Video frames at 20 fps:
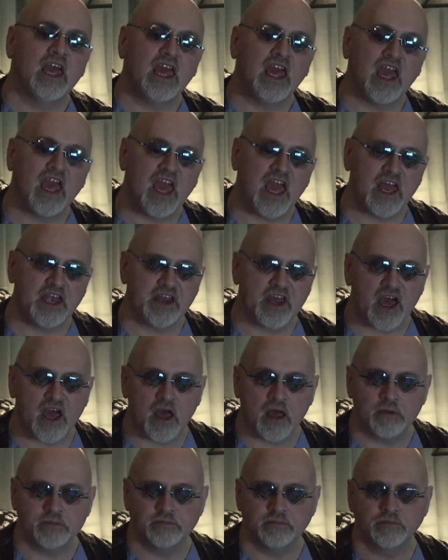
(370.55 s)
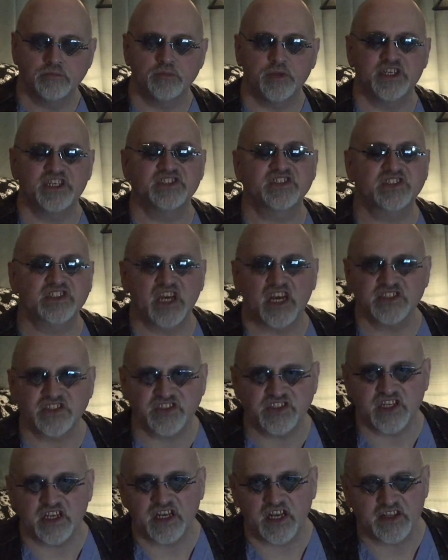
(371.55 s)
And we
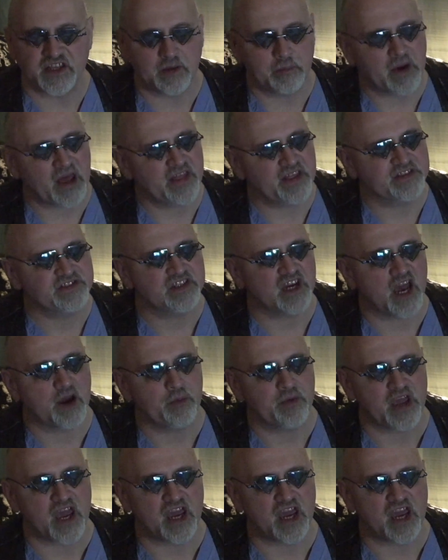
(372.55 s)
discussed it, and then by the time we